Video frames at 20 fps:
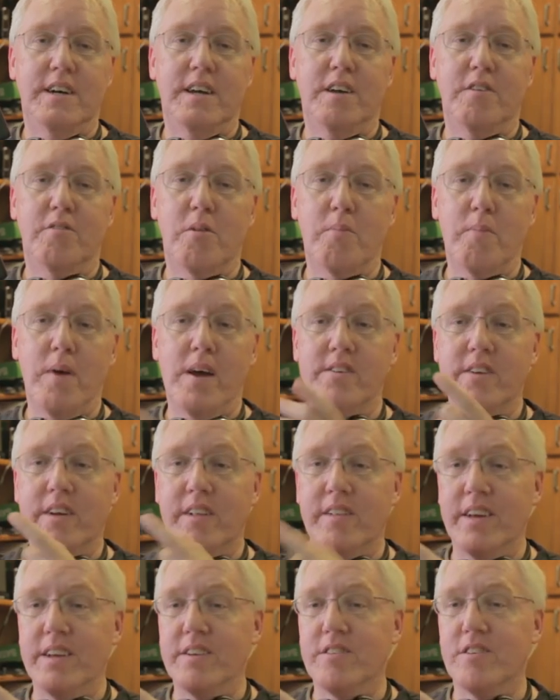If the
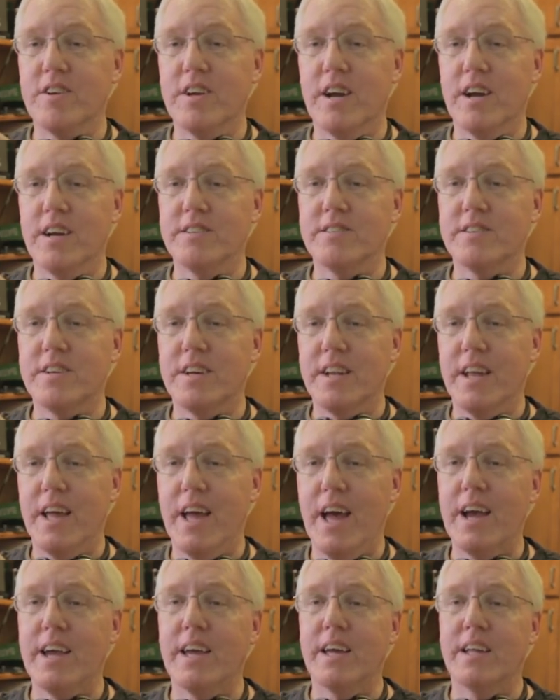Magic Lantern guys can
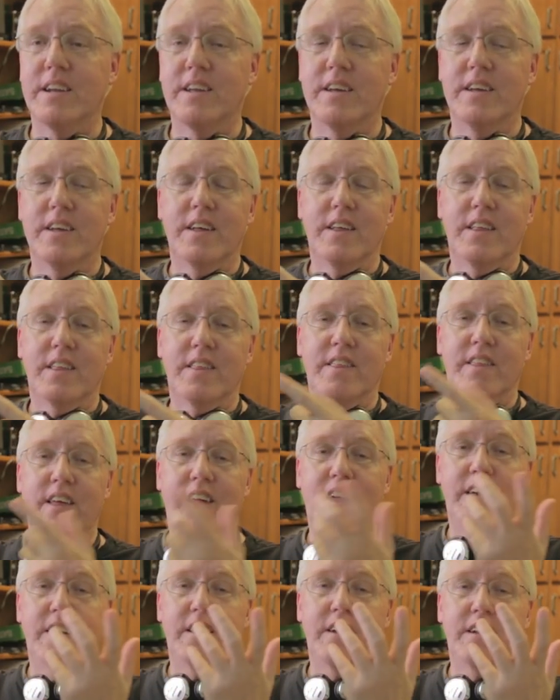hack it,
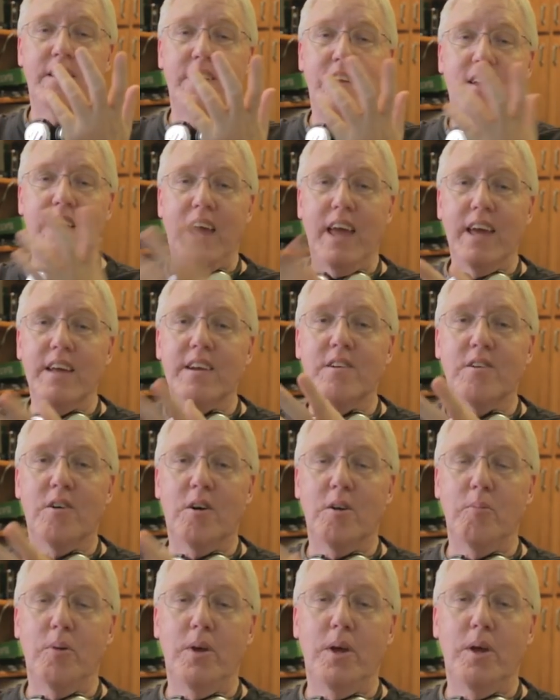then Canon
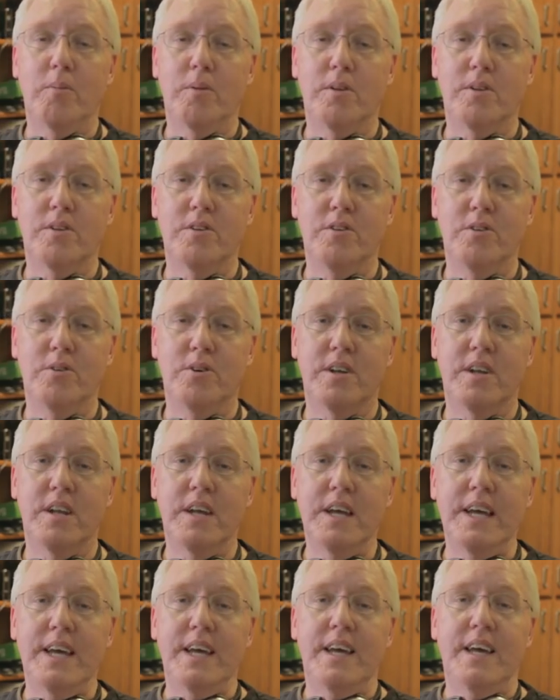ought to be able to do it.
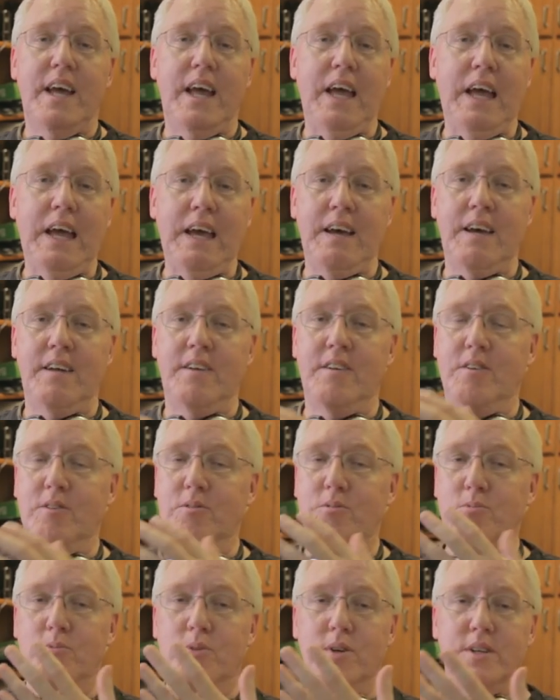And
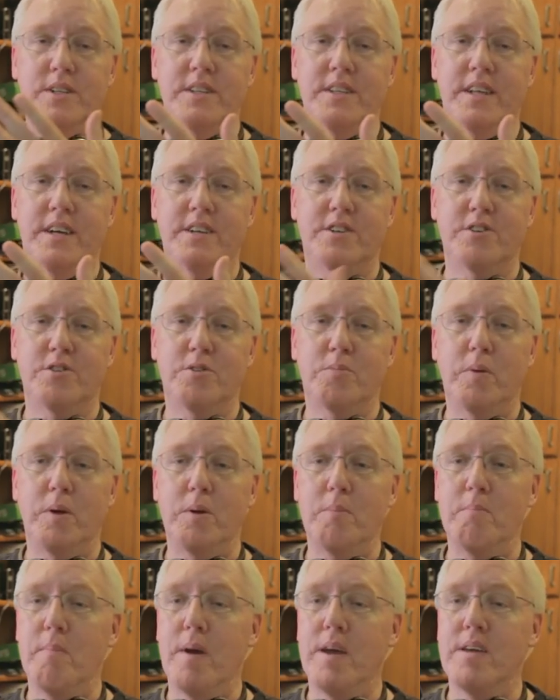wouldn't that just
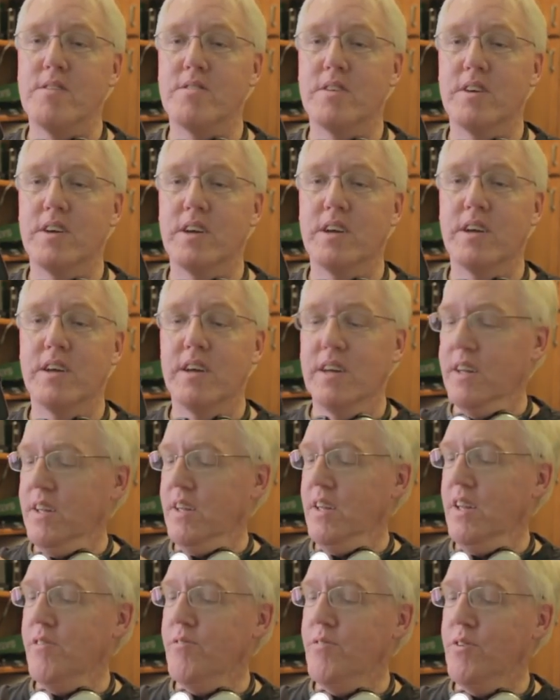be amazing
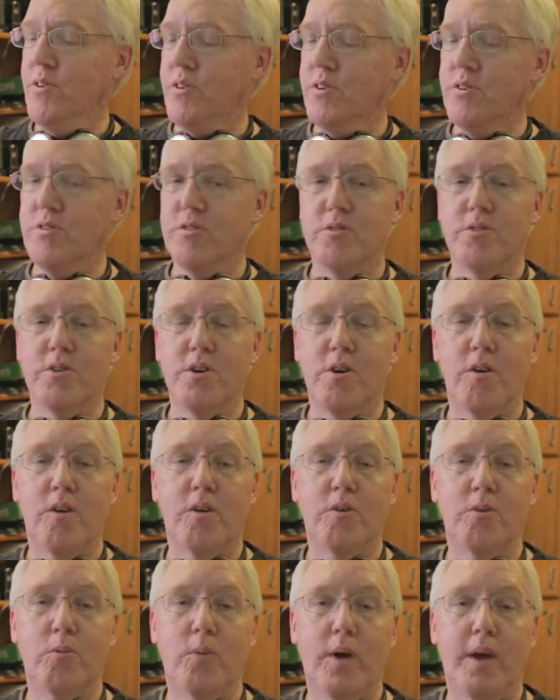if you could do
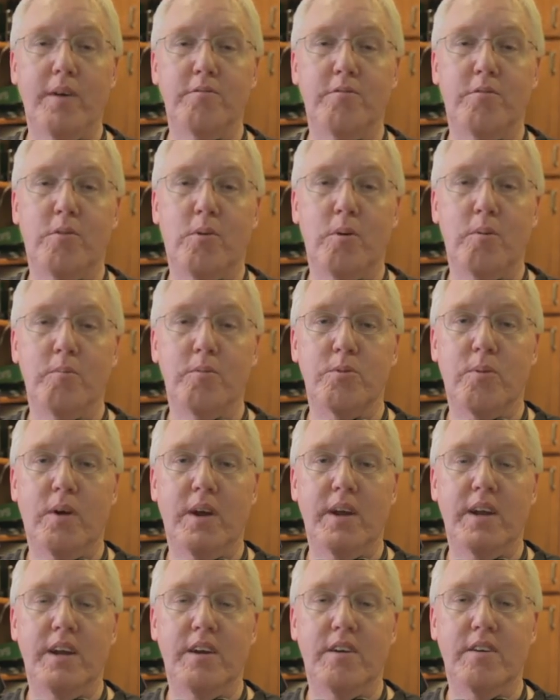your own waveforms
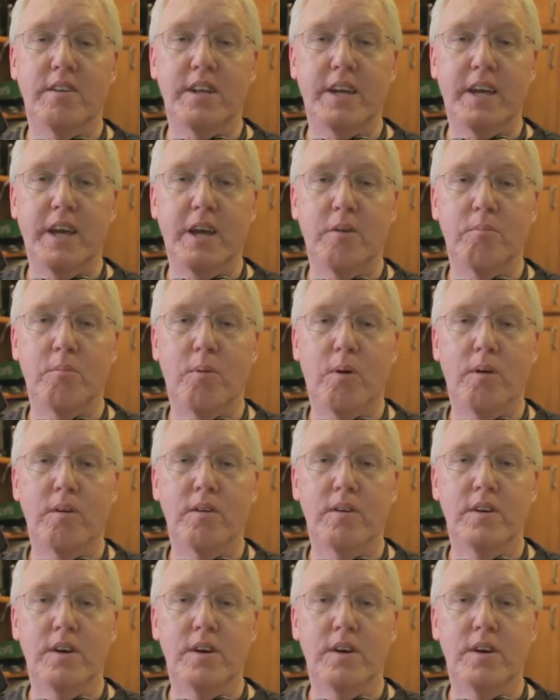right here in the camera?